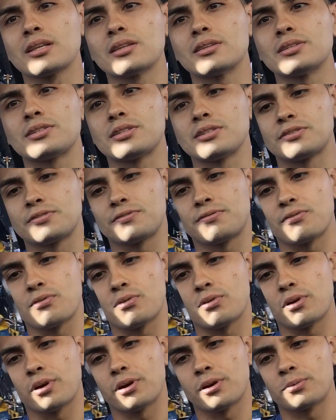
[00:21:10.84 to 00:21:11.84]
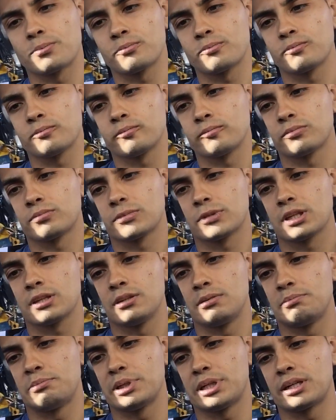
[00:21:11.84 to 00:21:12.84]
this is for,
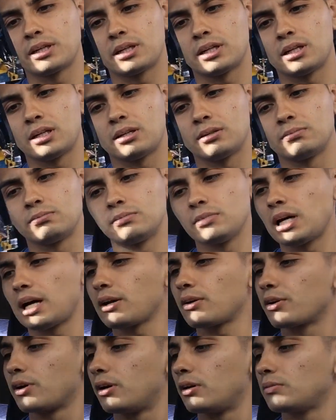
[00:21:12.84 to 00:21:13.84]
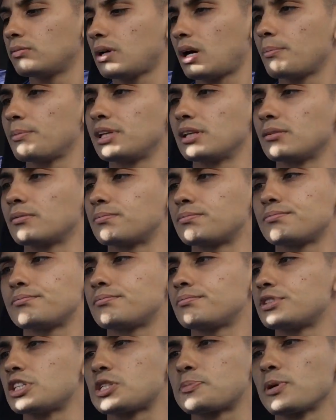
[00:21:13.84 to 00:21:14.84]
but I don't know. I mean,
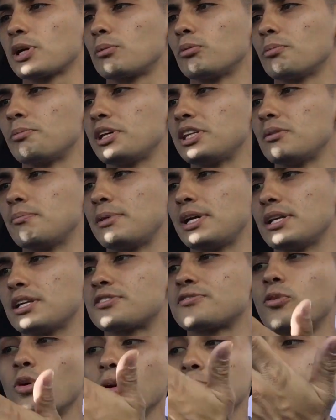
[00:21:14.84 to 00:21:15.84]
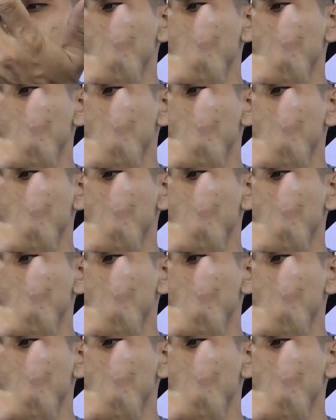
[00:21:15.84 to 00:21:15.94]
Despicable Me and the Minion is four